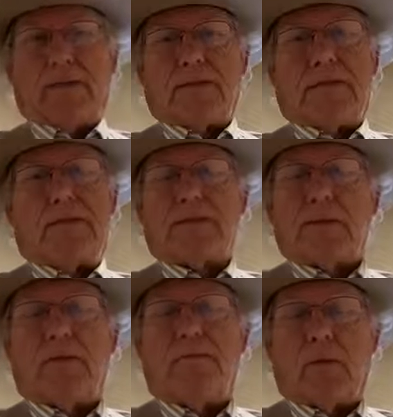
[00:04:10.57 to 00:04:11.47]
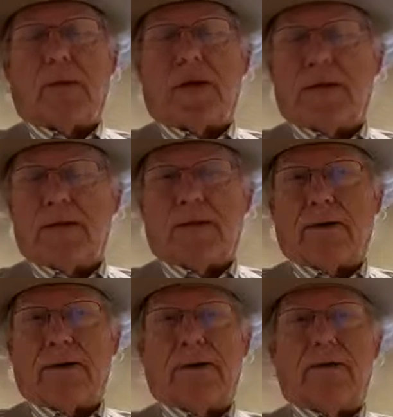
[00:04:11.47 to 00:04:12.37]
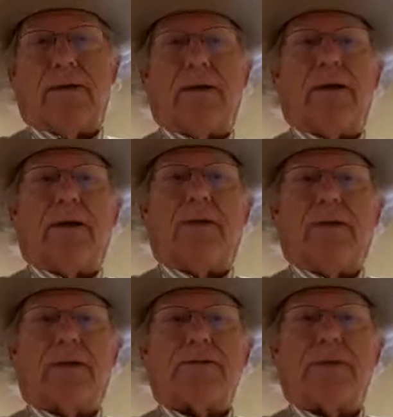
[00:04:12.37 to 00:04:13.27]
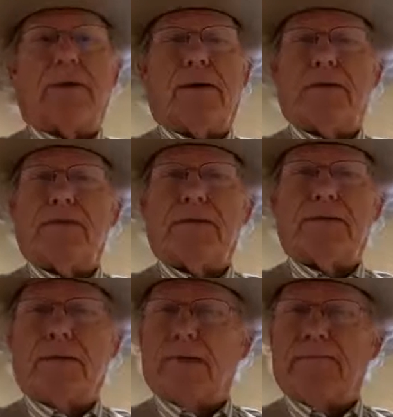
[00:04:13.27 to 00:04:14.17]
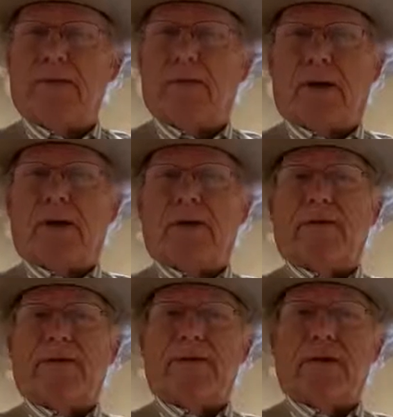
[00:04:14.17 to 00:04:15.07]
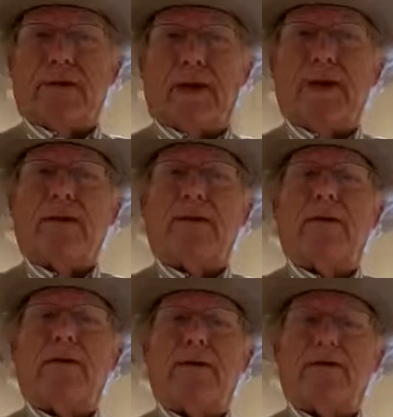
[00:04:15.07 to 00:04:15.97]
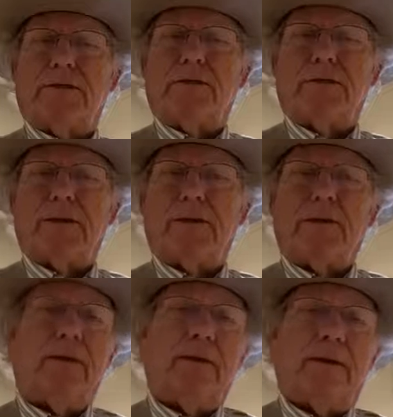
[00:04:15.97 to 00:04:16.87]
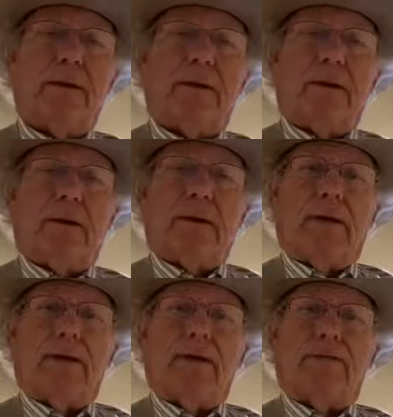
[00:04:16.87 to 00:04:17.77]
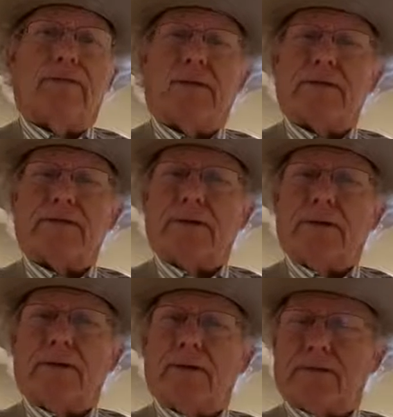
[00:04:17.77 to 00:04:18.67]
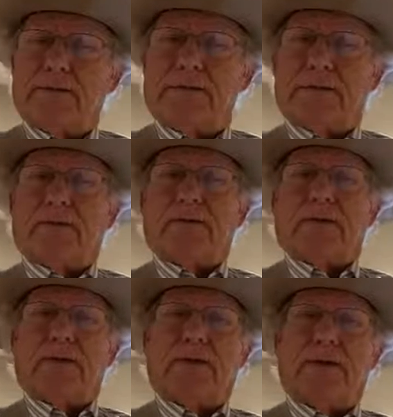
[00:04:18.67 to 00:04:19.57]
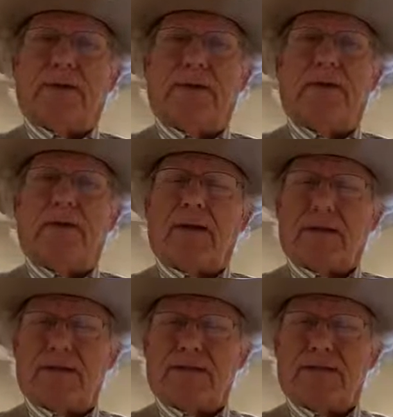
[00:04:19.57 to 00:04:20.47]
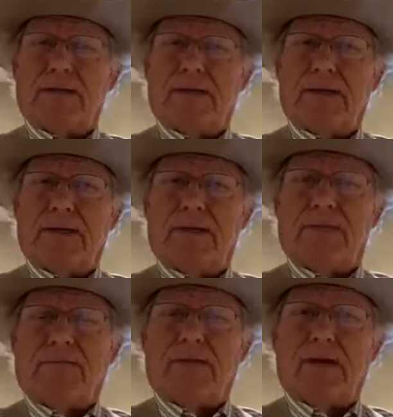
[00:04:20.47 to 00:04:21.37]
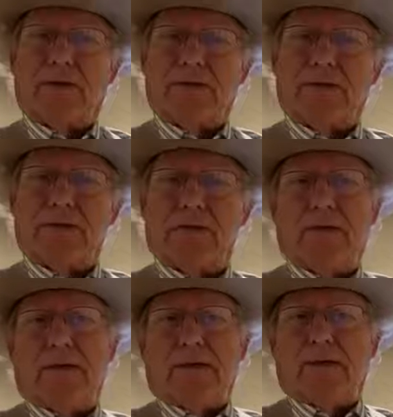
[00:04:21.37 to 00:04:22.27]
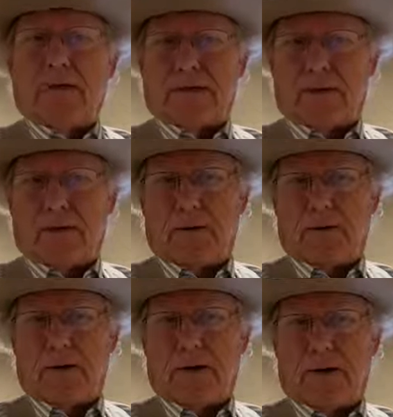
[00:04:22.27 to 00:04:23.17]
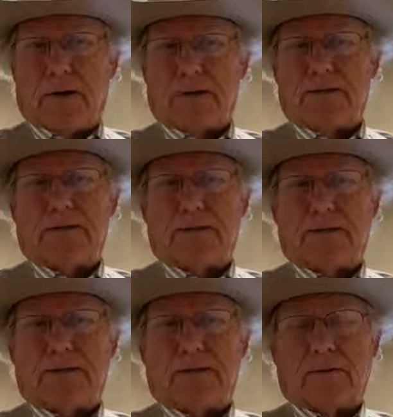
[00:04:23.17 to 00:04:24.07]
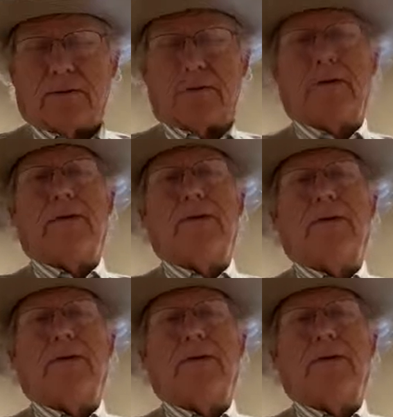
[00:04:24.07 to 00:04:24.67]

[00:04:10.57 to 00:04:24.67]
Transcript: So let's love one another, and also husbands love your wives and your children. Uh, for it is written also that in the last days the fathers shall turn their hearts to the children